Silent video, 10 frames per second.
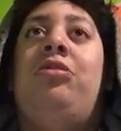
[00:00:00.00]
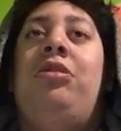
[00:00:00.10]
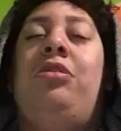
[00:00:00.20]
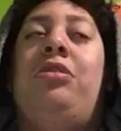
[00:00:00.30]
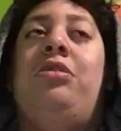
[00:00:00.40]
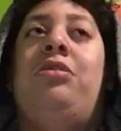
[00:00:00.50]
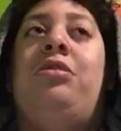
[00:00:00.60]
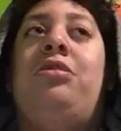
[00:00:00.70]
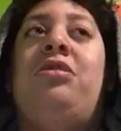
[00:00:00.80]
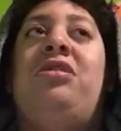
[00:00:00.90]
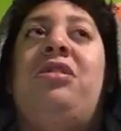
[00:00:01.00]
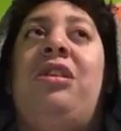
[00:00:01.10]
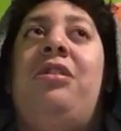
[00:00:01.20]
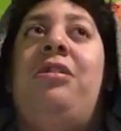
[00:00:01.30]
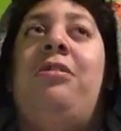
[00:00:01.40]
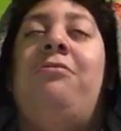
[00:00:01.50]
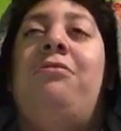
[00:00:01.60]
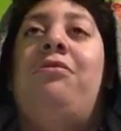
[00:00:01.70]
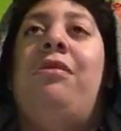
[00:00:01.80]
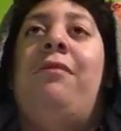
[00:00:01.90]
Jesus take
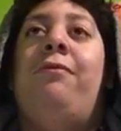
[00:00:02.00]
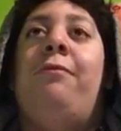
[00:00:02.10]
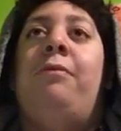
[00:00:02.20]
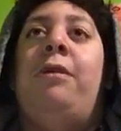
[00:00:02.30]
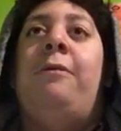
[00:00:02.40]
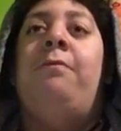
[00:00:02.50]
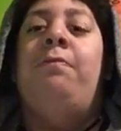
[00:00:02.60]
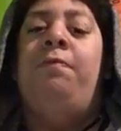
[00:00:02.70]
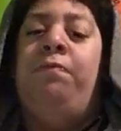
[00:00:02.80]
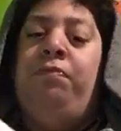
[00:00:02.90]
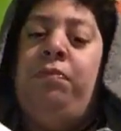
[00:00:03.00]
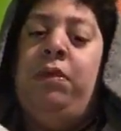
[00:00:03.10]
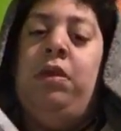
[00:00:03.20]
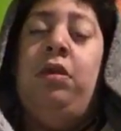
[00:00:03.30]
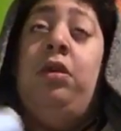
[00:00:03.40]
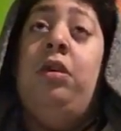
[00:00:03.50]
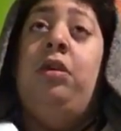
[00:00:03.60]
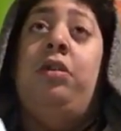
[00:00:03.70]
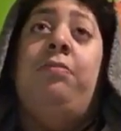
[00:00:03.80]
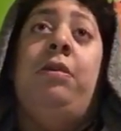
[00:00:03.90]
him away from me.
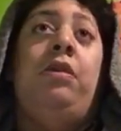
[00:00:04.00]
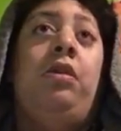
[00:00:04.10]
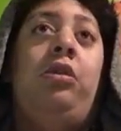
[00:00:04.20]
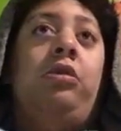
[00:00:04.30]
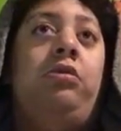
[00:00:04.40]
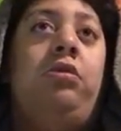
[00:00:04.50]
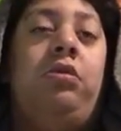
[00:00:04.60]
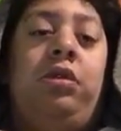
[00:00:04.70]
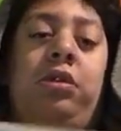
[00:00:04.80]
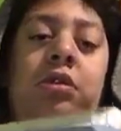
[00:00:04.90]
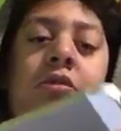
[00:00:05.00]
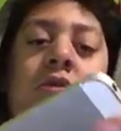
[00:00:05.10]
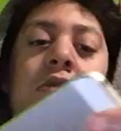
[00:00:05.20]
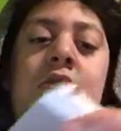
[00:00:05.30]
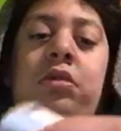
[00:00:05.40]
It's my dog. And